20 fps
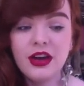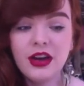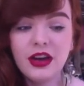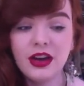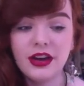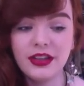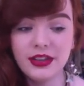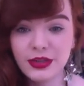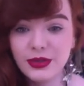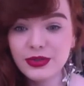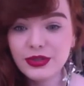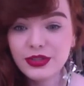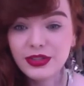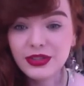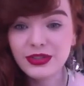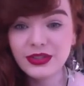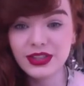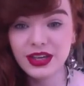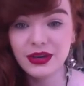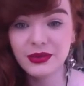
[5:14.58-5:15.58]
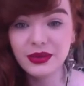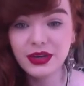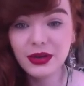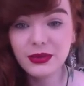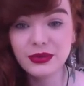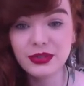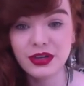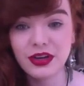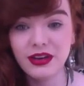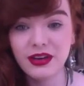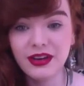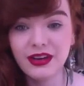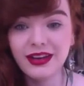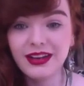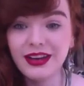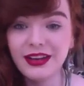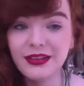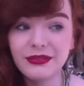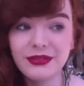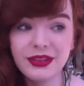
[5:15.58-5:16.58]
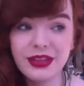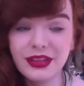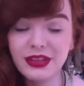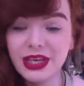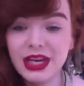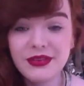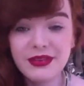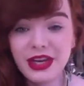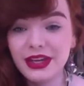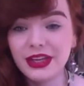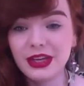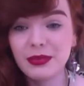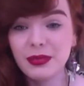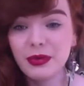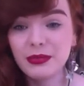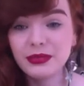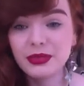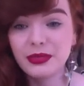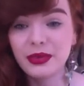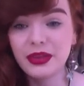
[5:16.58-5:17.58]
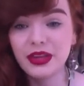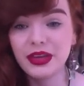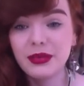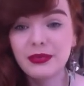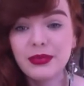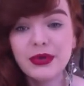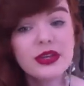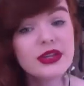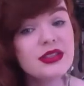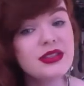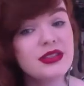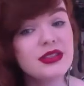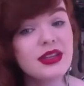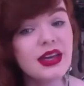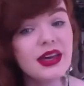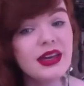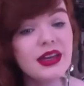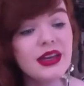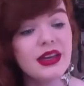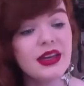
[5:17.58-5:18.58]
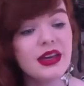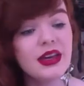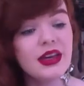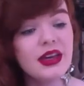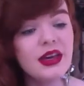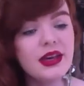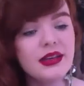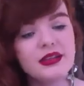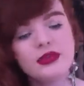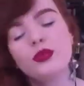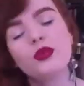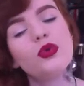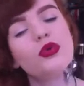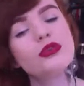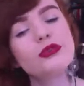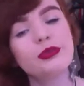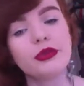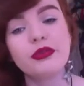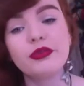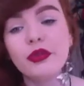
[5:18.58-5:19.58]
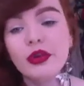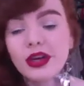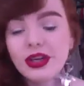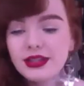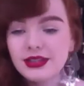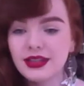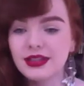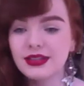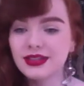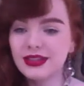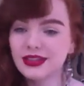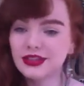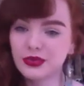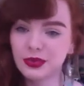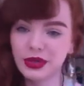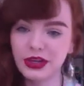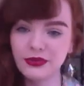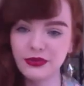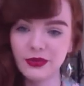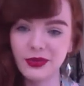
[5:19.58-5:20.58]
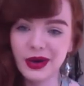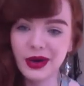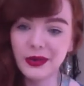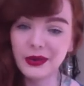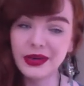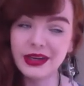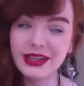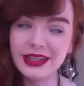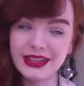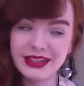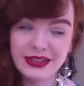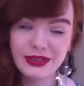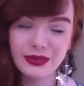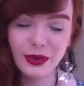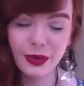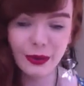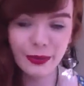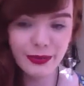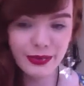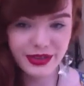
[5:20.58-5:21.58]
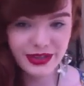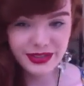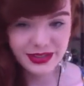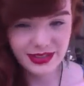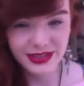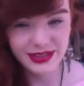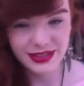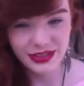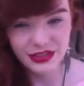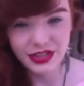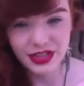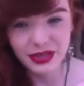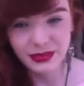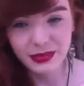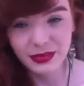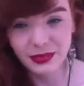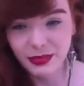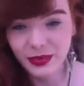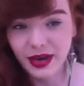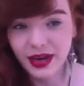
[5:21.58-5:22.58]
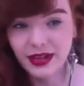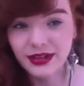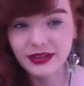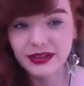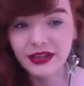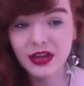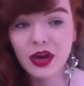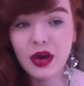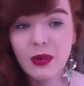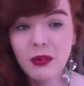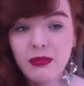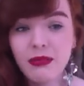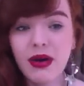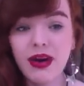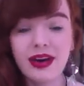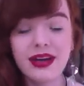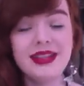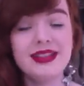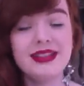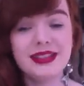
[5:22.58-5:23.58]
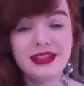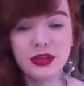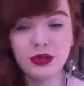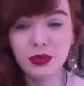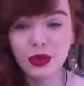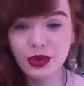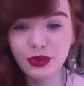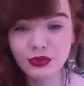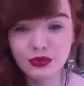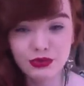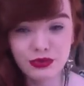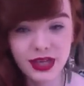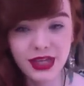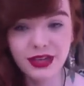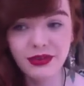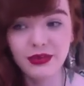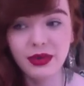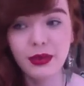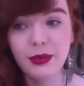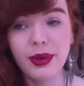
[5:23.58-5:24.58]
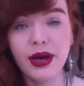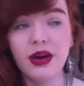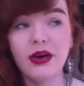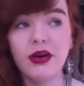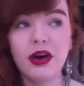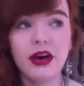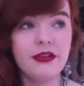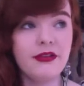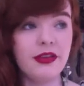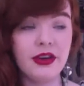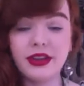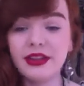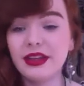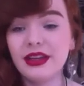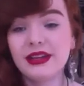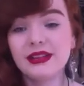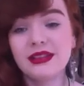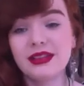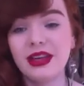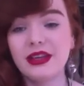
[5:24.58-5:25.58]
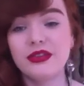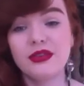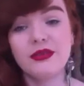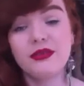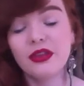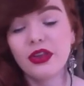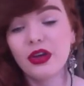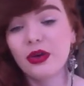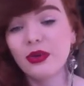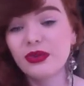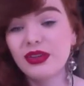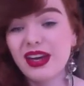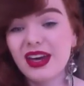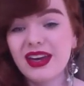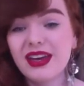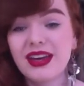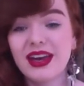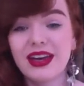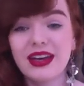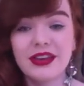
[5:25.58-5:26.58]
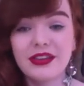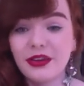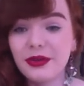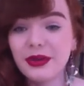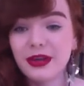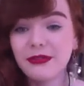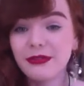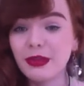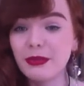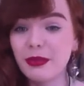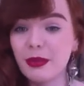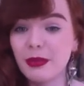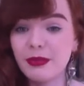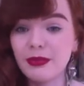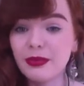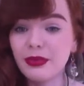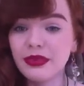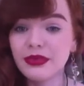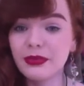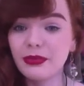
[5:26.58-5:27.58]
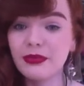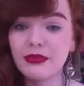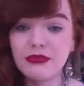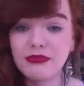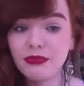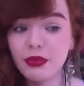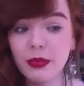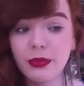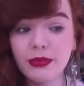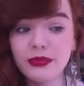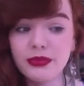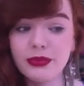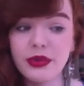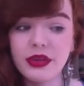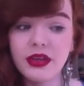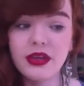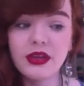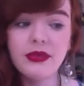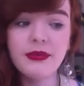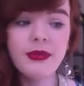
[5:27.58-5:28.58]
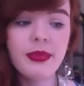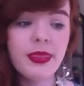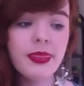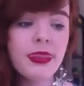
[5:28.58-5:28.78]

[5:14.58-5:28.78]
I used to use that when I was younger, and I've never had any problems with it. And because it's a waterproof one, it says that it's 24-hour. It's not, because it is a cheaper brand, but it still works really, really well. I find that it stays on for the whole day, and I don't have any problems with it.